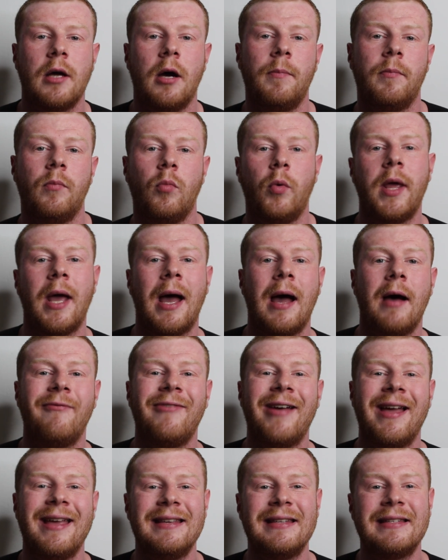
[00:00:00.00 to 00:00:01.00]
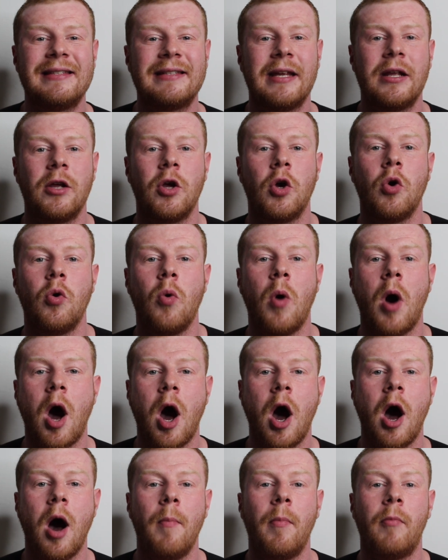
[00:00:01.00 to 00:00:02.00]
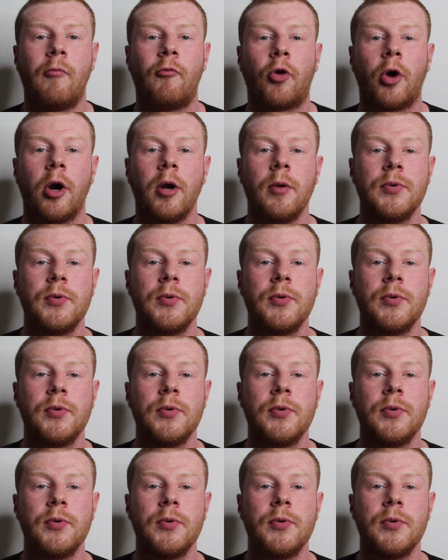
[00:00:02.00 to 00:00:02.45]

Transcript: up we have a single arm row.